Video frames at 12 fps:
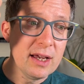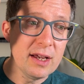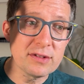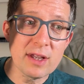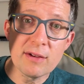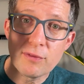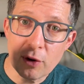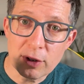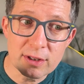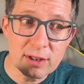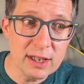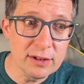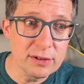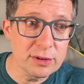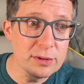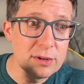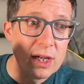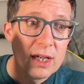is diverted
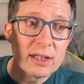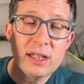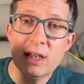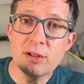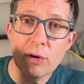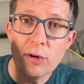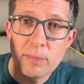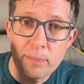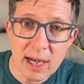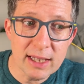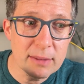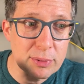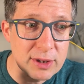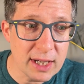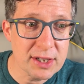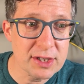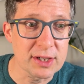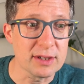into ketone body
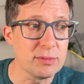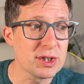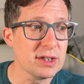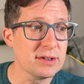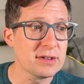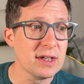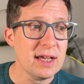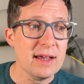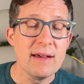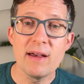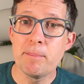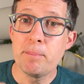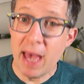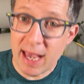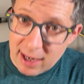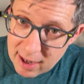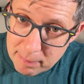production, which is a backup